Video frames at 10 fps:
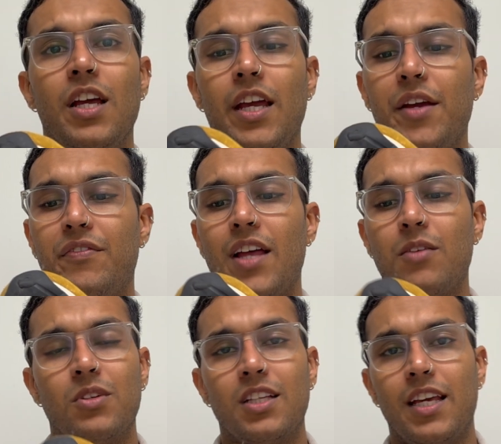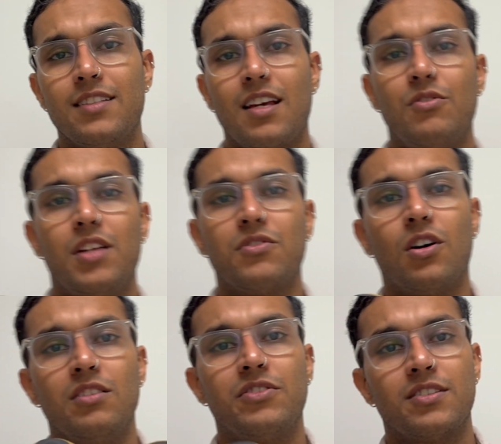If that were the case, I would have
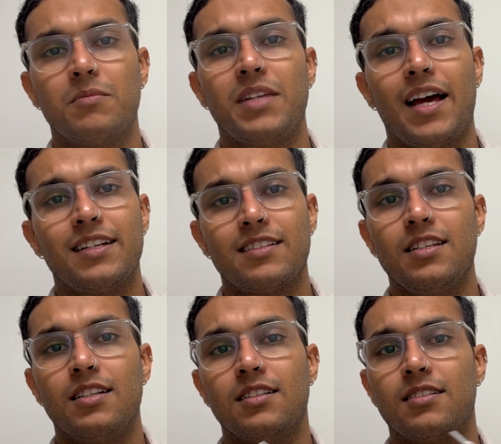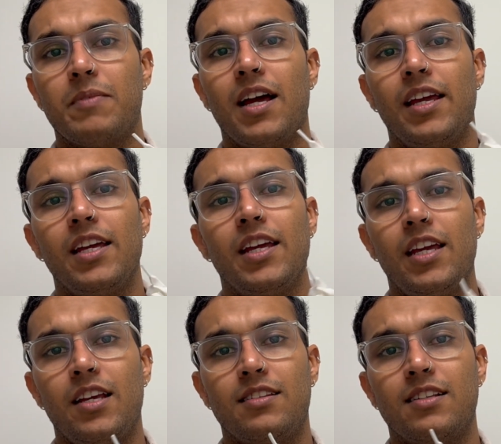gone for some dad sneakers by
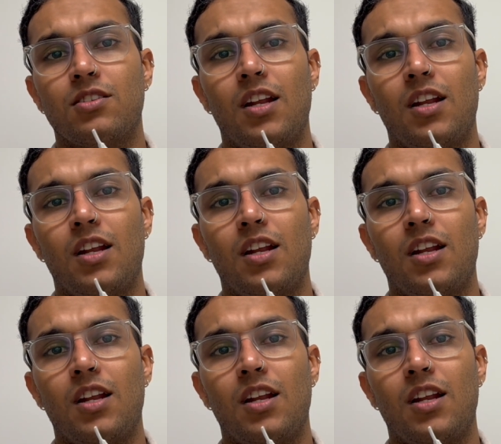Asics,